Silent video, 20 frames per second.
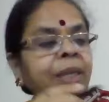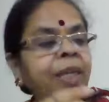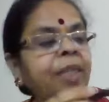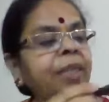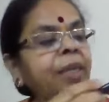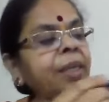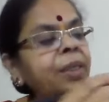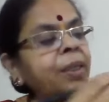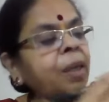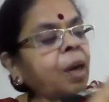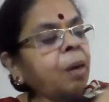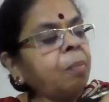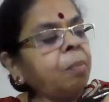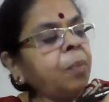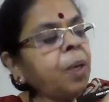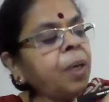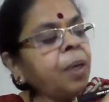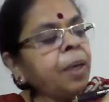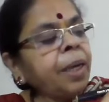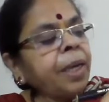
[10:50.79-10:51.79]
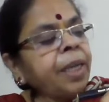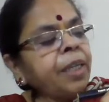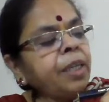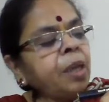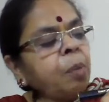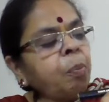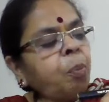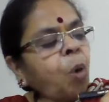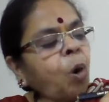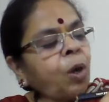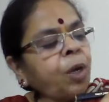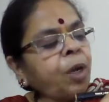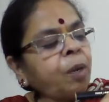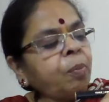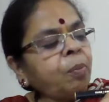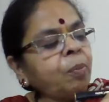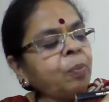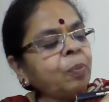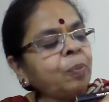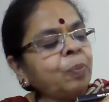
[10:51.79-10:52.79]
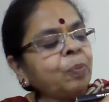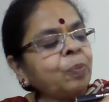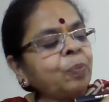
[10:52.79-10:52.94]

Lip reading: in the bottom,